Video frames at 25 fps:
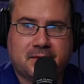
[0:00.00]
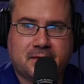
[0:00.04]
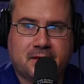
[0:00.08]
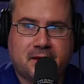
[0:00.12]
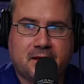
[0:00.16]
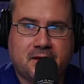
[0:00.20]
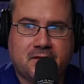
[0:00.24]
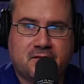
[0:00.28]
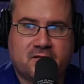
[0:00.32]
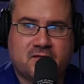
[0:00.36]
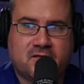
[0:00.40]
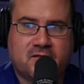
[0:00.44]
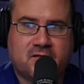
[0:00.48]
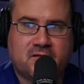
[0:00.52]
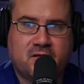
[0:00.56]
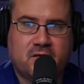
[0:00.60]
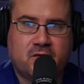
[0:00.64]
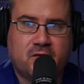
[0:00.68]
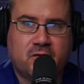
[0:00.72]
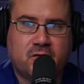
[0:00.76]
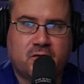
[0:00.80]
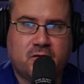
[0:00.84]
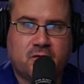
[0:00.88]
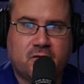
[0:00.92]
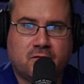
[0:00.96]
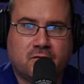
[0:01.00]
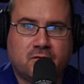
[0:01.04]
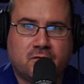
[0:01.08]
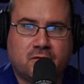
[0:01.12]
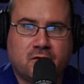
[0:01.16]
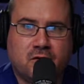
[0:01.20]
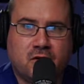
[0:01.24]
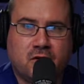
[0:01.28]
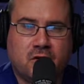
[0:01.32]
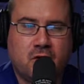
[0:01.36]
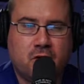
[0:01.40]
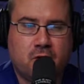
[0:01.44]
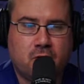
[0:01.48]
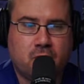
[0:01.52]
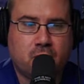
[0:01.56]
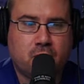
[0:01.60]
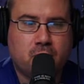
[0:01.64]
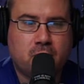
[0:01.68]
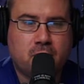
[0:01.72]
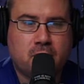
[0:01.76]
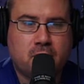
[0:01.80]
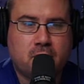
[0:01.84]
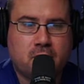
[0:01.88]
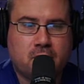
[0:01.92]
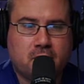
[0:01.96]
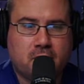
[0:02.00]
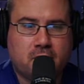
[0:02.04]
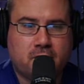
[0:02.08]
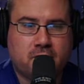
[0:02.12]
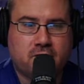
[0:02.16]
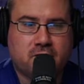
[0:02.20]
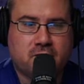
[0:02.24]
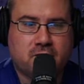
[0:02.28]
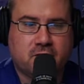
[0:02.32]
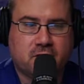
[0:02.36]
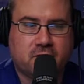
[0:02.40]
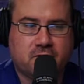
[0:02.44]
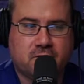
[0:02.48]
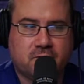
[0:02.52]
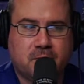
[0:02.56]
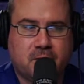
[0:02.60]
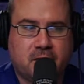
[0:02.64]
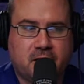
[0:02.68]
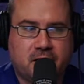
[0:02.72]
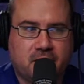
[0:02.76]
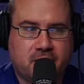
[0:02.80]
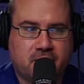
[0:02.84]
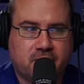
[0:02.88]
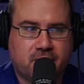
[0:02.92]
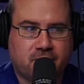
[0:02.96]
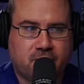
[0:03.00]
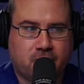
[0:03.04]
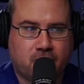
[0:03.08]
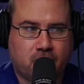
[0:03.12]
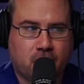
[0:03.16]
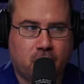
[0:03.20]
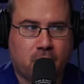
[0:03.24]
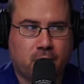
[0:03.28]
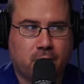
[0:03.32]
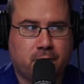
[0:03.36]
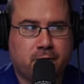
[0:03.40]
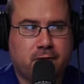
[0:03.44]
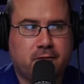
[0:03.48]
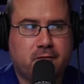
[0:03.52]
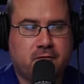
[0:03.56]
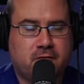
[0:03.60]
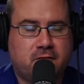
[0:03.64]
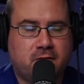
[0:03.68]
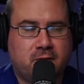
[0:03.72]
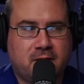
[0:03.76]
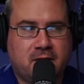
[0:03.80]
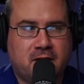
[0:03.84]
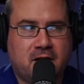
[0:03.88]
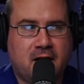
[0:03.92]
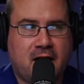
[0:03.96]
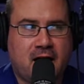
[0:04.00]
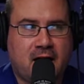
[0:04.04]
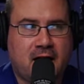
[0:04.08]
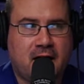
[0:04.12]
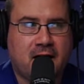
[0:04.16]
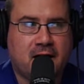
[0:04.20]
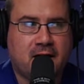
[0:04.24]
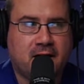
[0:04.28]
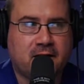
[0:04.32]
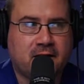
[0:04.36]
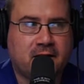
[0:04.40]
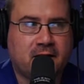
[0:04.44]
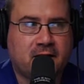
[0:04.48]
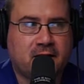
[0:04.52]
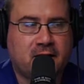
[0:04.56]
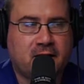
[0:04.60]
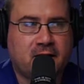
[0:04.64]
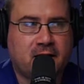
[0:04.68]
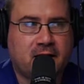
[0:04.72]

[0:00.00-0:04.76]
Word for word: it's still new. There's there's plenty of growth to be had.